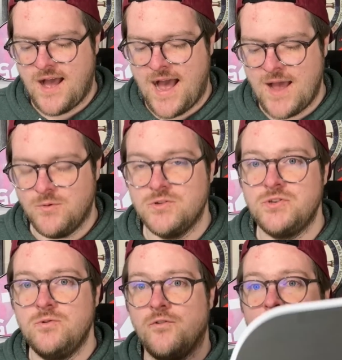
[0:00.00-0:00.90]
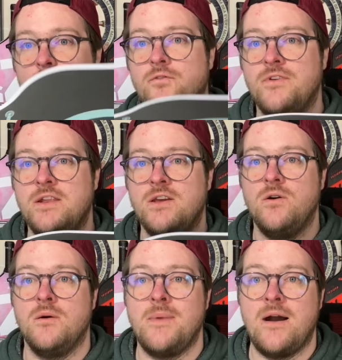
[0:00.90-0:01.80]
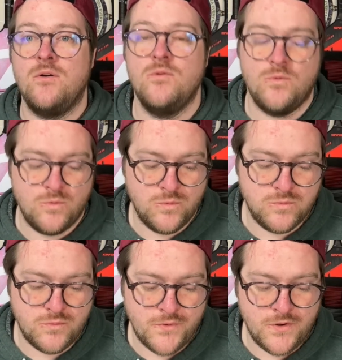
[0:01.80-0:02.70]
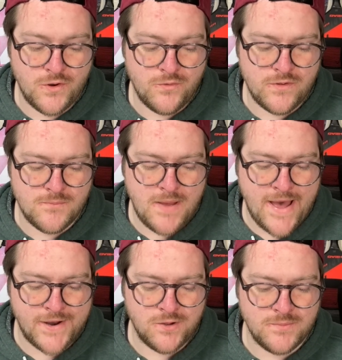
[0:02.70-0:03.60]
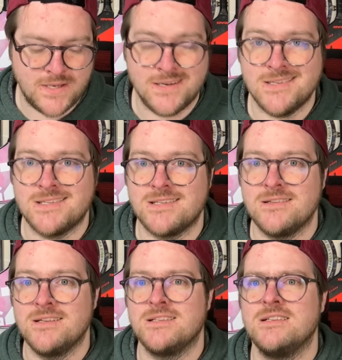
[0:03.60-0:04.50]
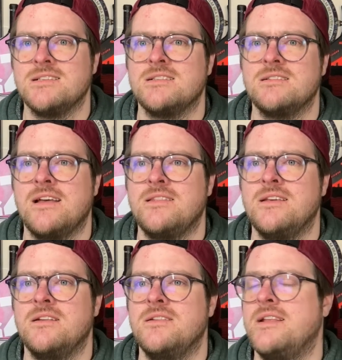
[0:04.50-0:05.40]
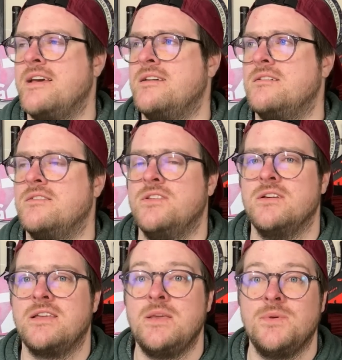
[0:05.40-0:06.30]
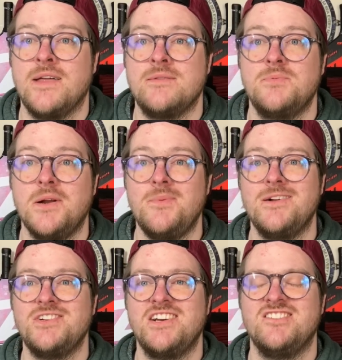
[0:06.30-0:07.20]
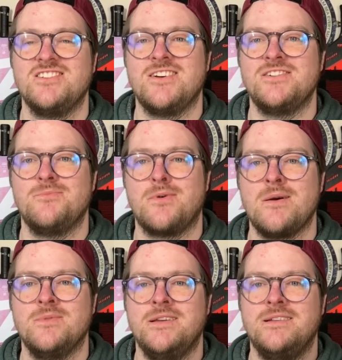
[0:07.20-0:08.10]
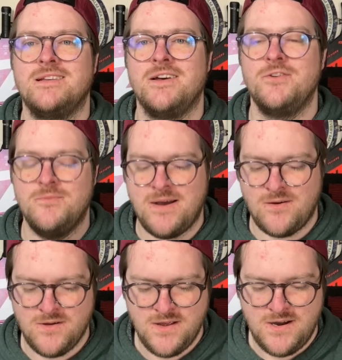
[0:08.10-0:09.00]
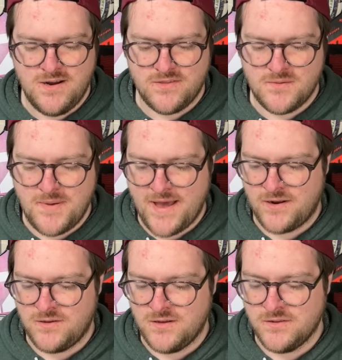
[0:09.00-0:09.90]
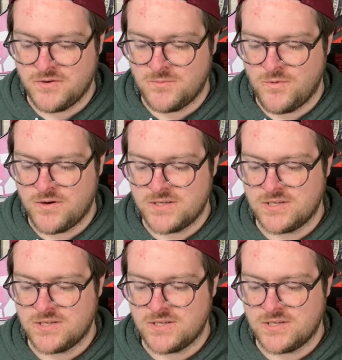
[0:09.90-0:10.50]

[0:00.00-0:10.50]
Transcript: I will do a full video about, you know, the paddle, because this is, at the end of the day, the Kiwi Lads Pickleball channel, so I should probably tell you about the paddle a little more.